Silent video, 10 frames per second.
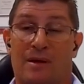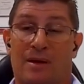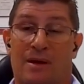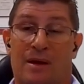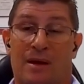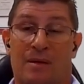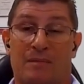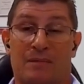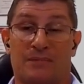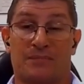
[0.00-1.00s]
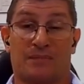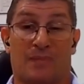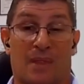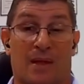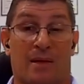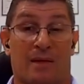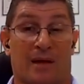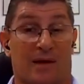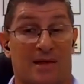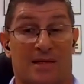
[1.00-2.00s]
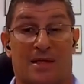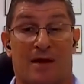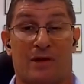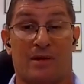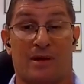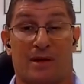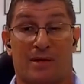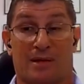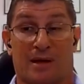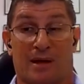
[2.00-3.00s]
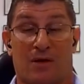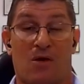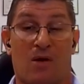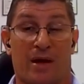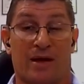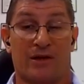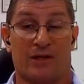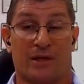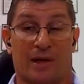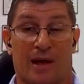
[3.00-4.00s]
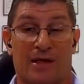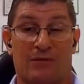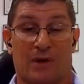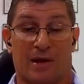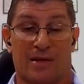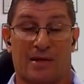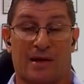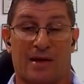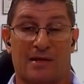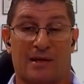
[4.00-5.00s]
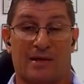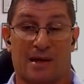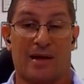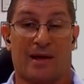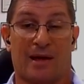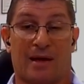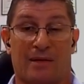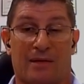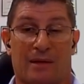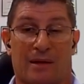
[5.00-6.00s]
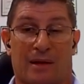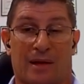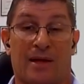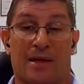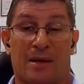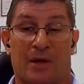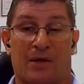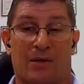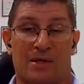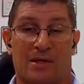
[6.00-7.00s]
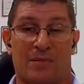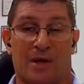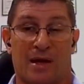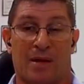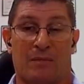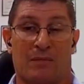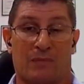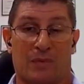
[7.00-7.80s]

And they discovered that high energy X-rays could actually take out incoming ICBM